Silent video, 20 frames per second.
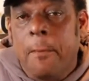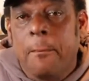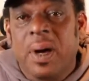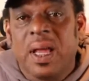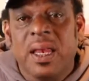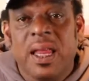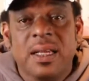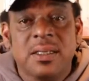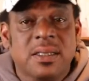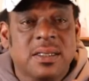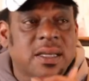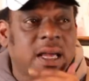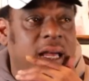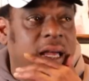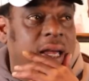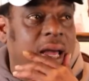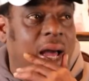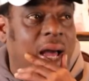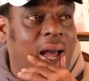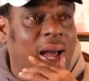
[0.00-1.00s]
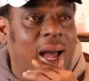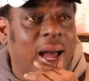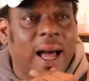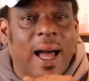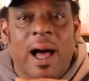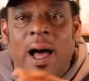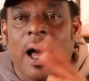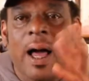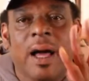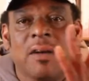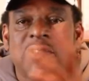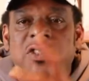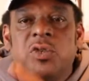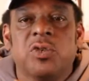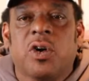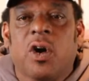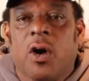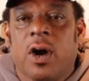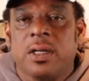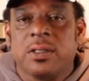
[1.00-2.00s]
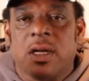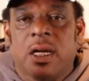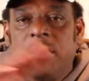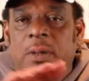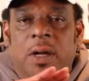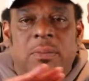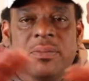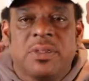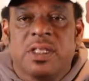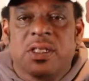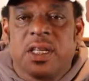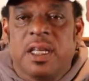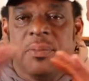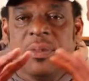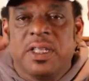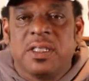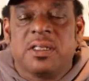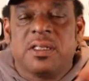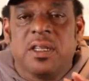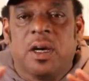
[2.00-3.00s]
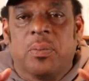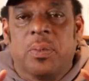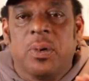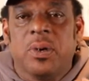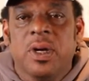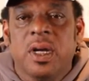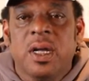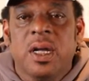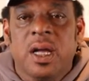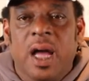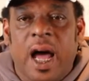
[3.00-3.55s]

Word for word: But let's say I have two cards. I'm, I'm just keeping this simple.